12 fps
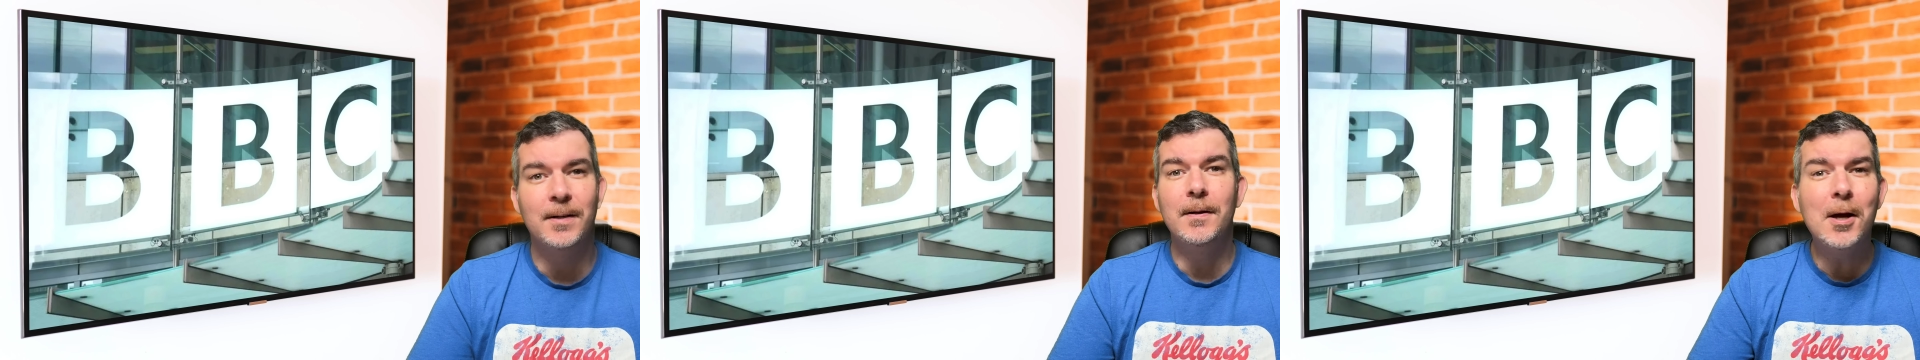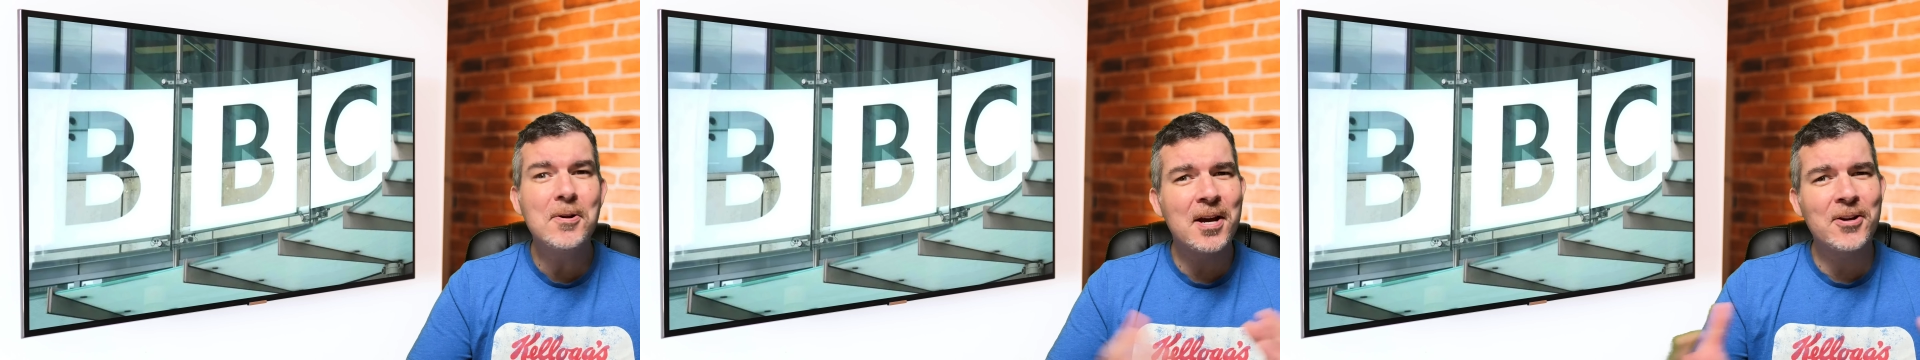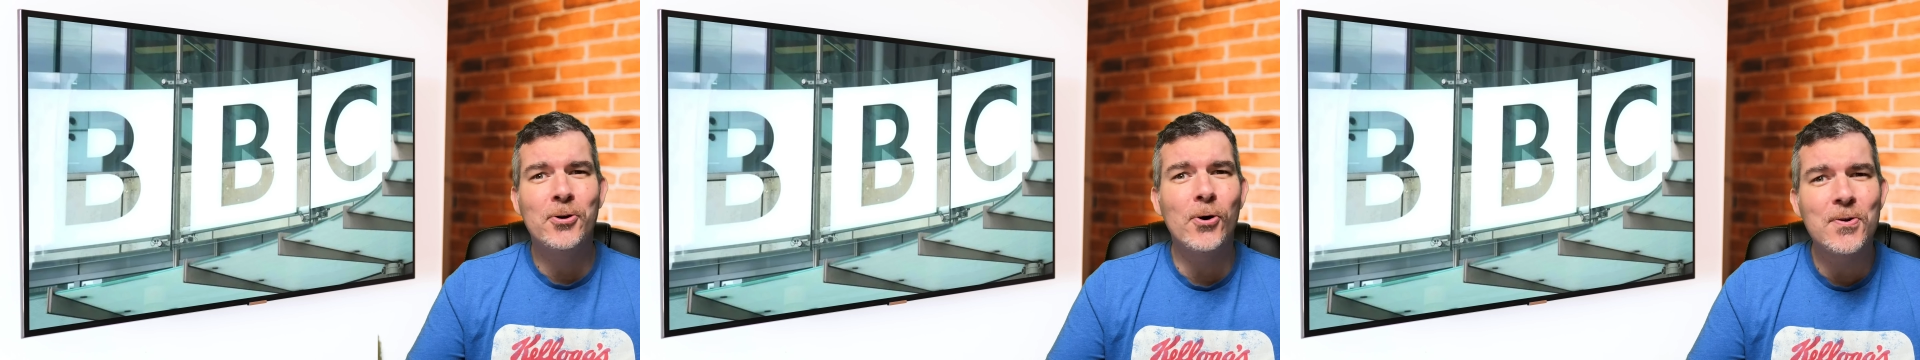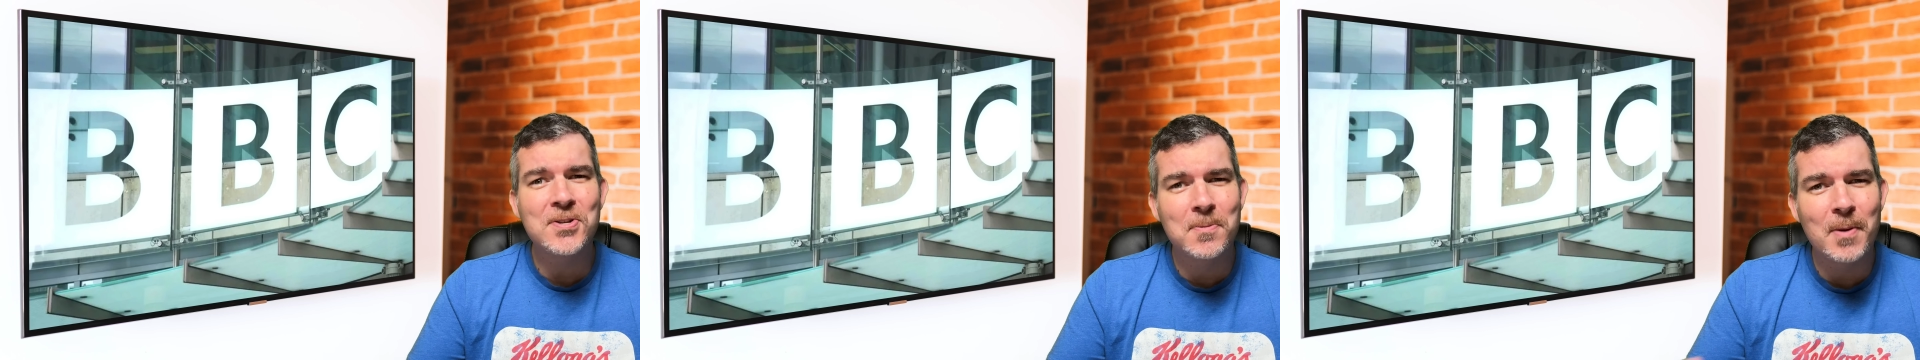No doubt, of
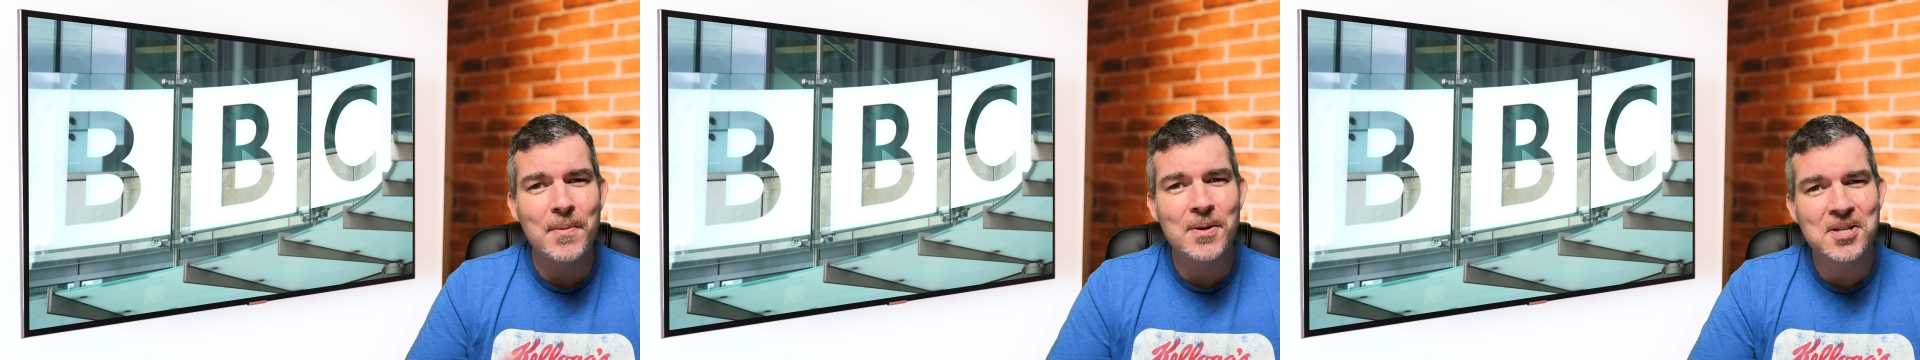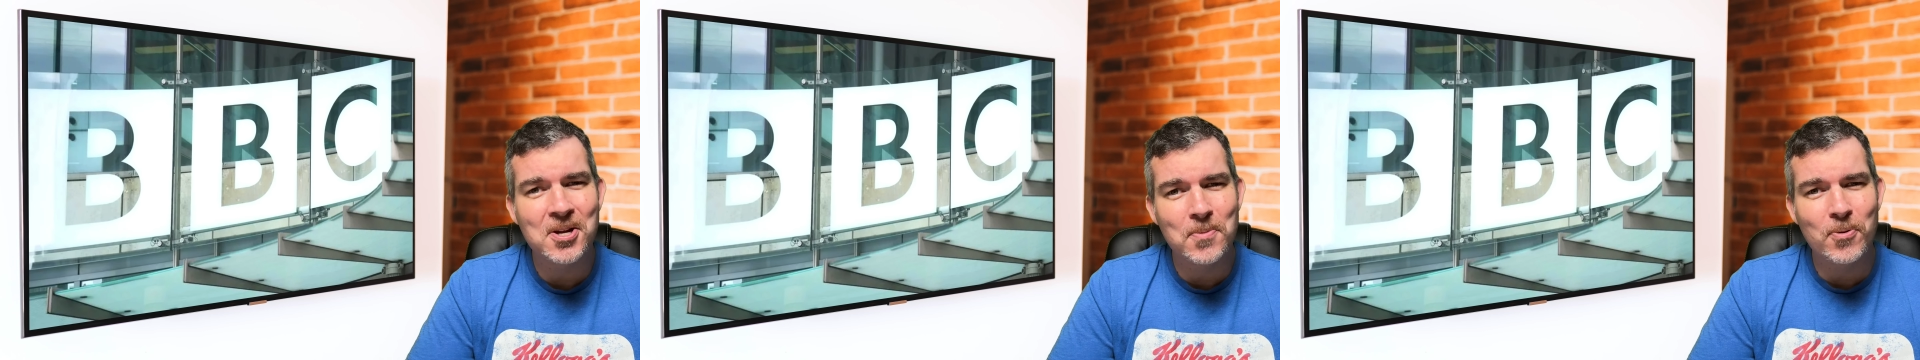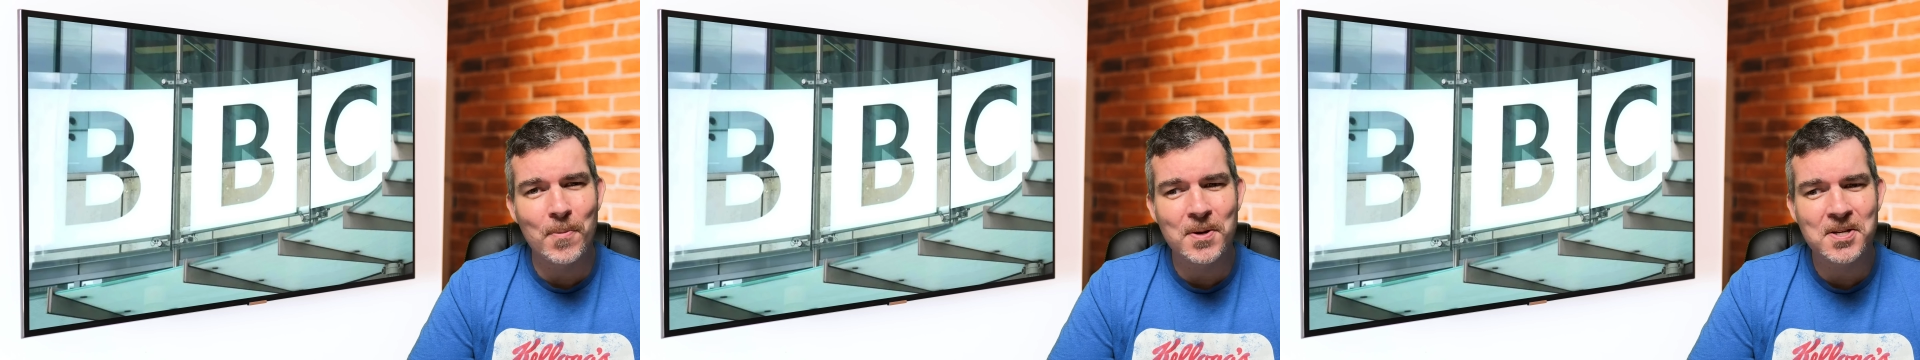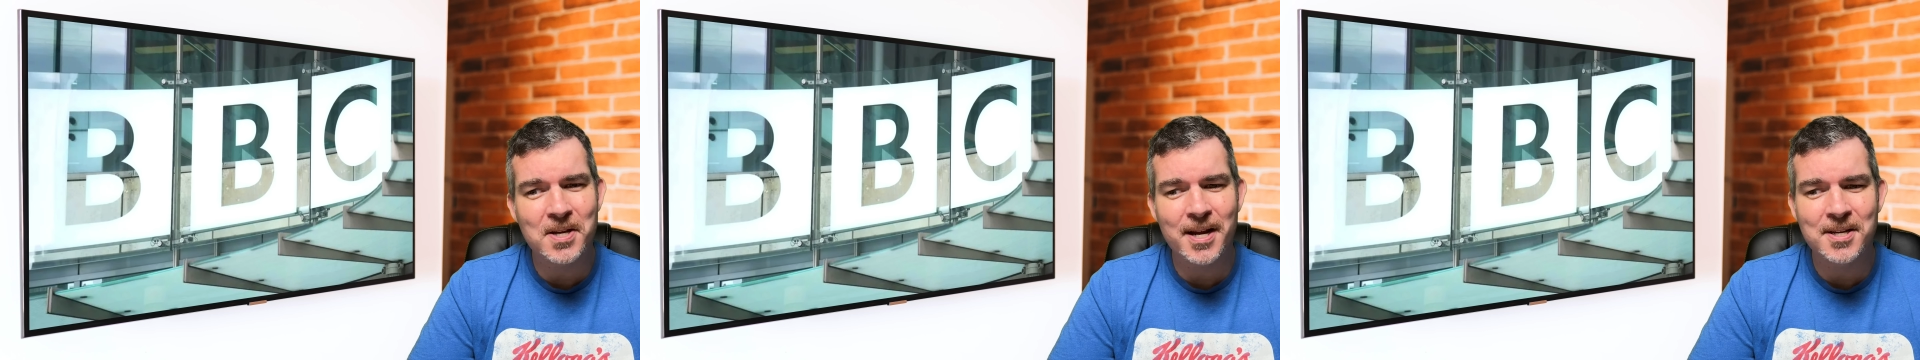course, the BBC will probably
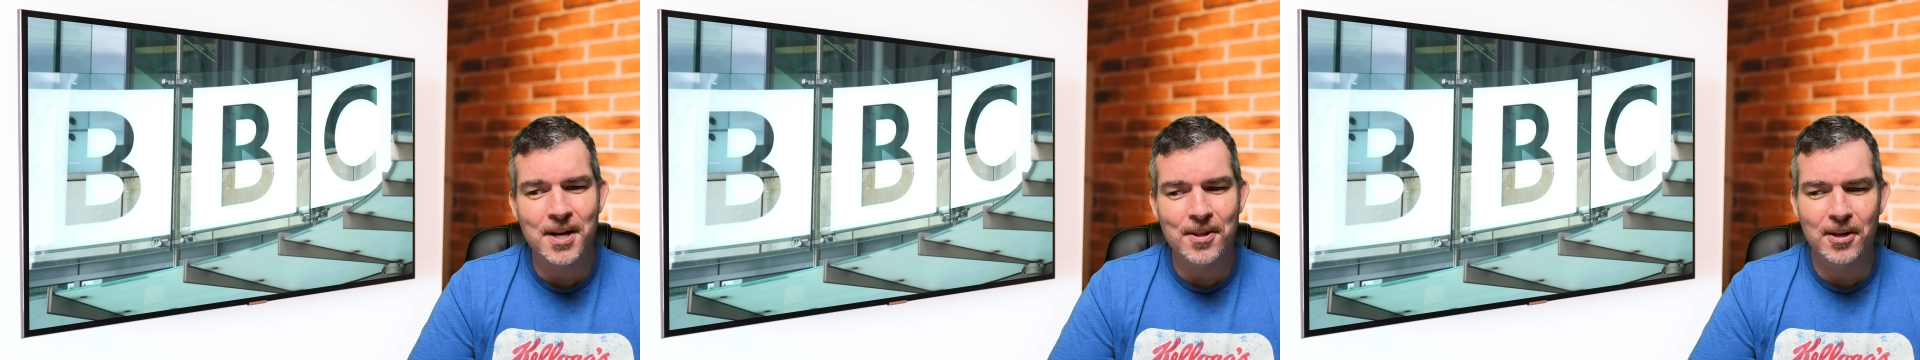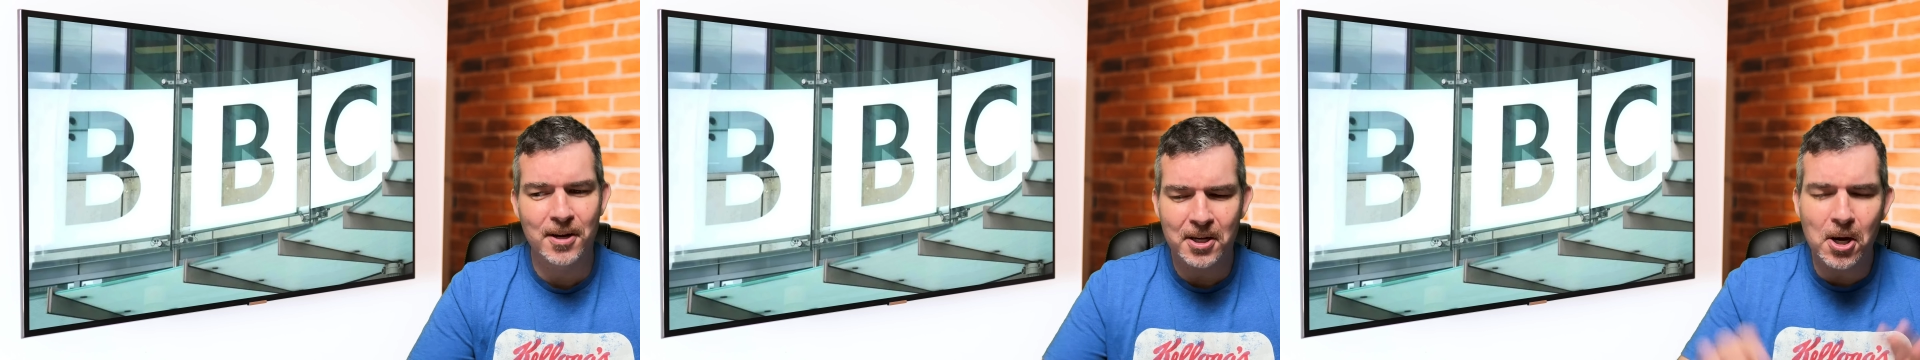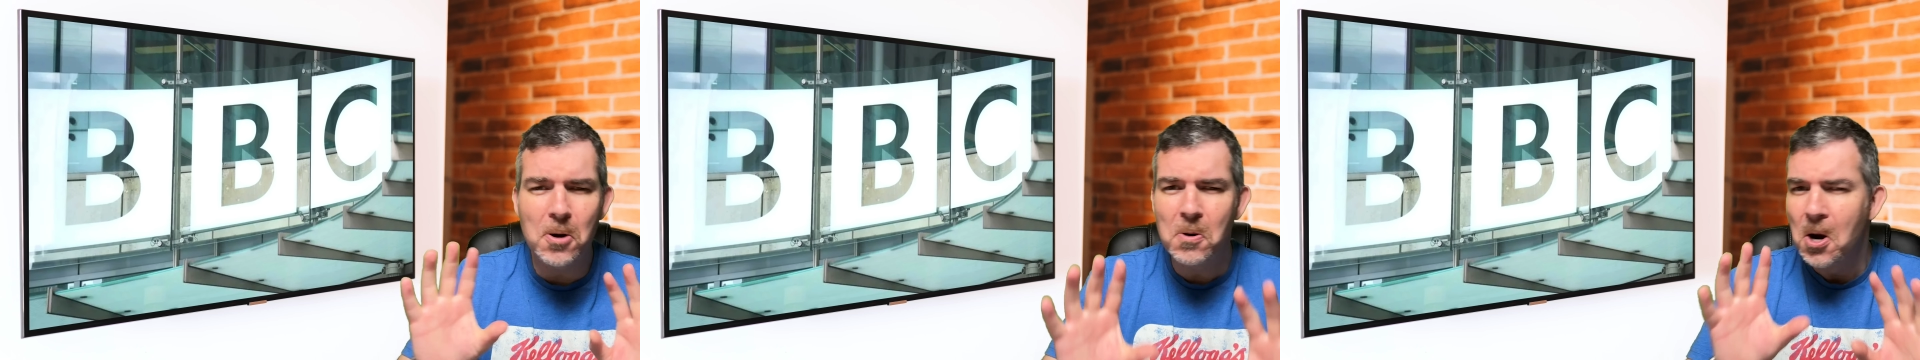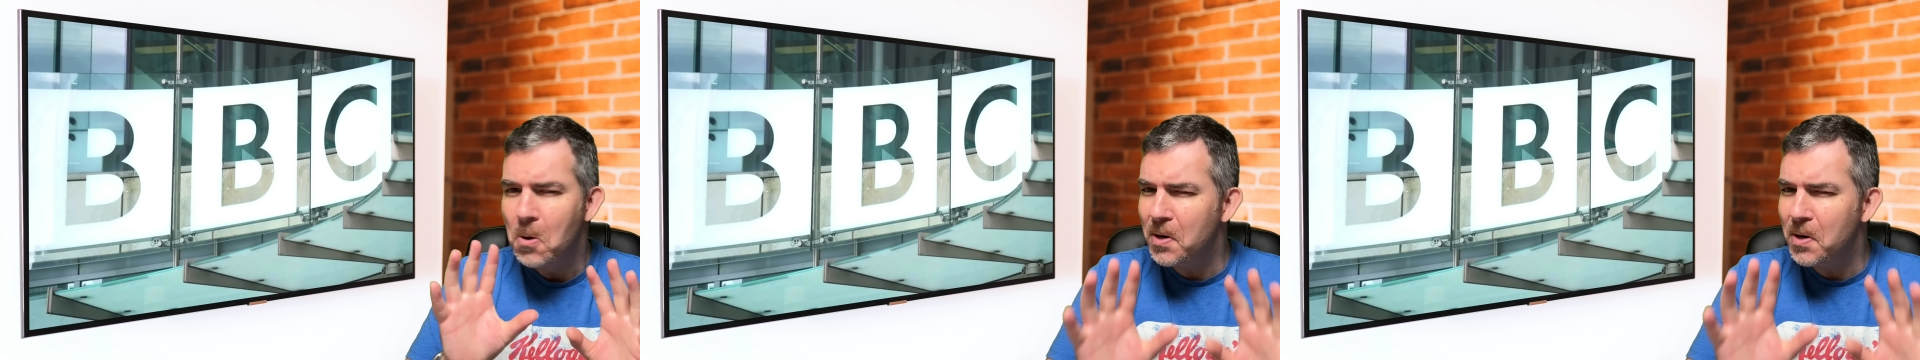say something like, oh,